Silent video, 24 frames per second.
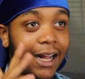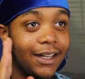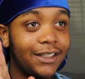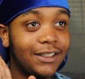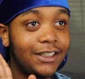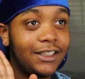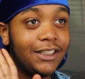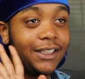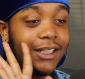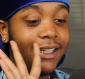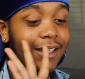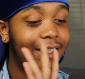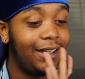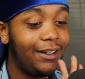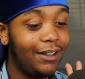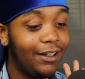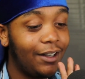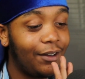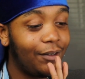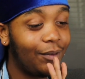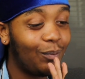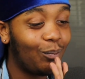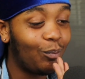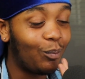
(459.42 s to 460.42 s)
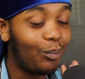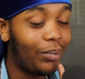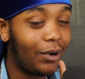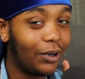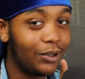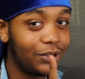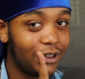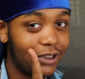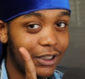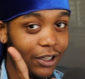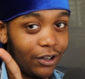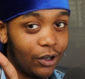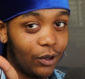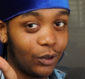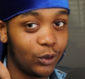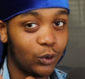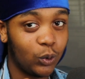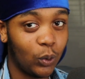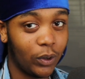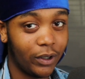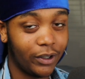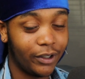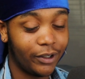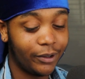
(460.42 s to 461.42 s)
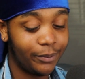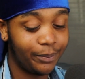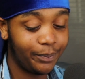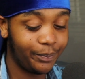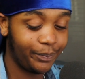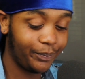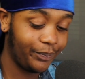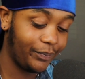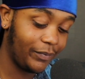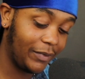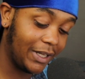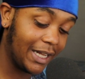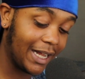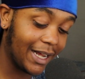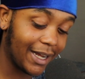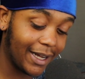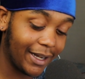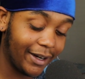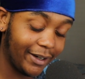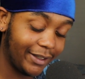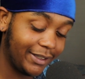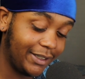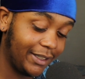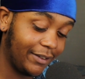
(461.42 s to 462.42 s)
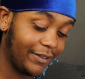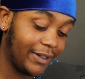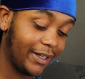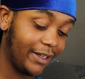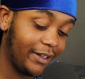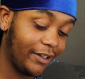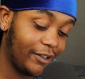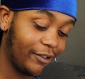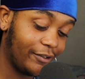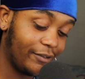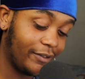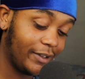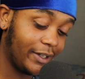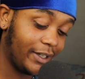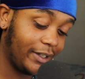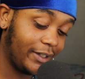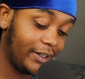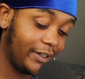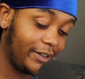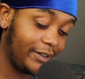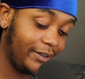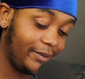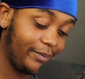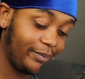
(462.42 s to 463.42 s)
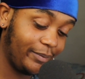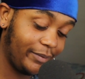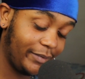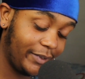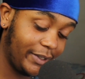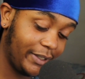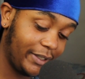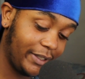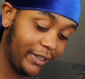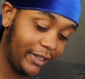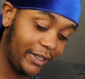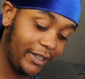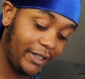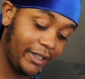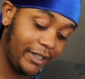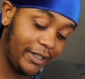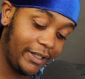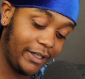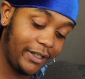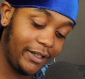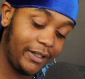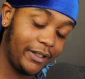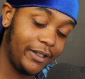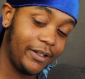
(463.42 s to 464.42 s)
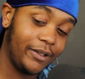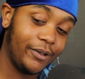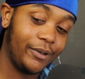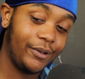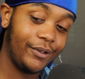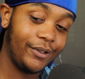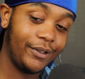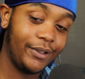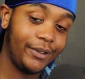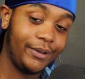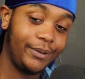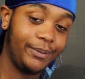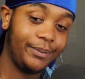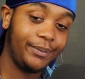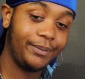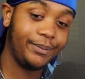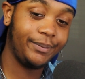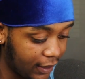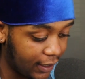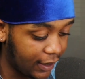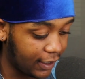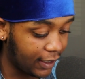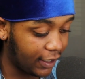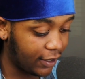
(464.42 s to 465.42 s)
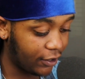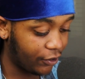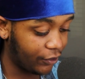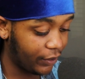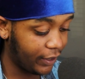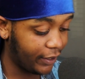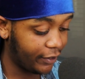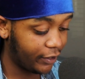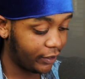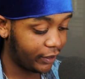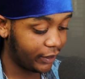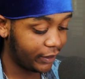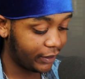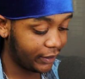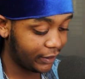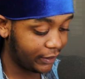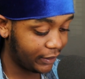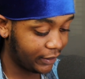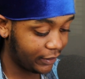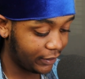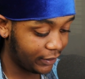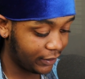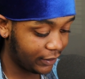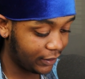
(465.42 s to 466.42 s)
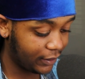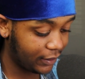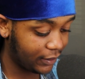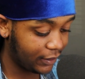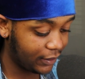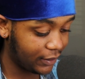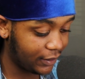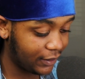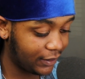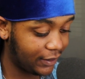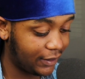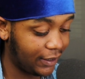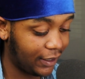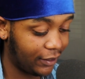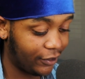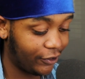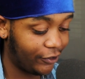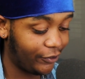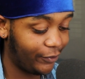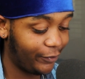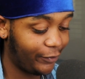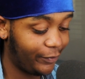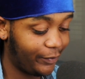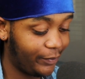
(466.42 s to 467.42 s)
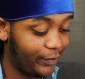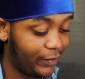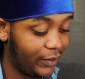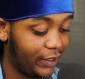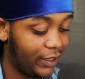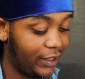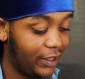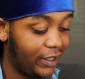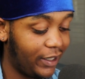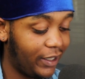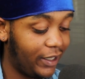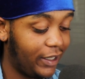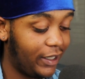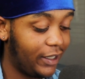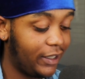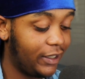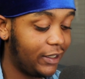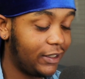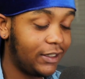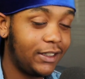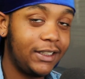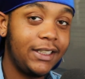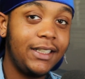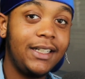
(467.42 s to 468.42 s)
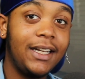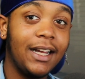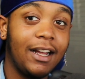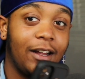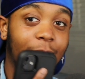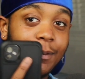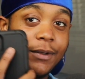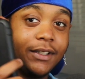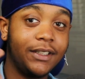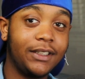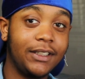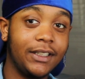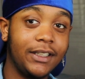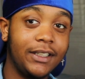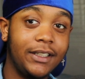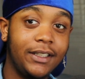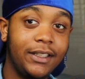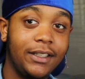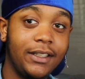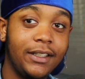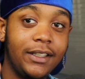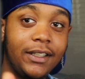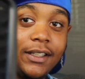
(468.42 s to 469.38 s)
she posted on Twitter. Now I gotta see if I can go find it. Hold on. Oh, here it is. So, she commented.